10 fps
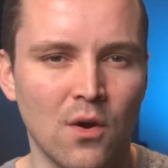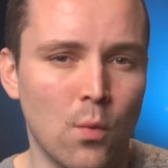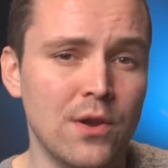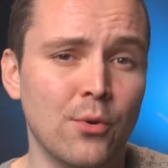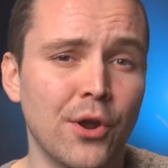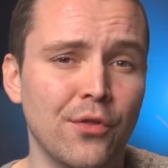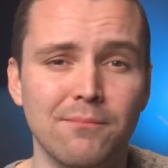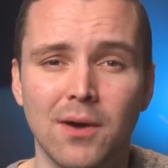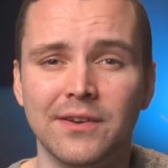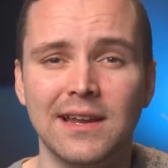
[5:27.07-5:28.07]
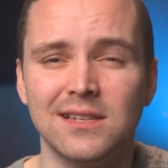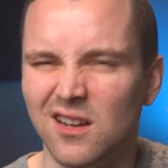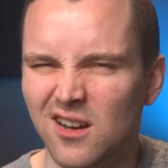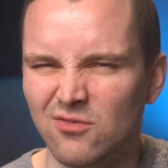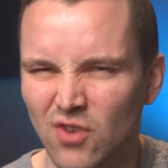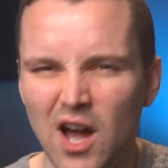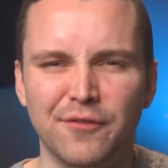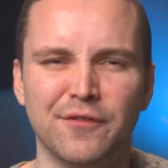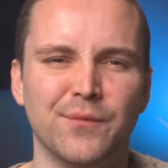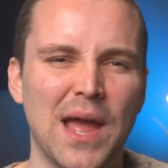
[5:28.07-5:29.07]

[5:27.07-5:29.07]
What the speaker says: We all know that Mondays are rough,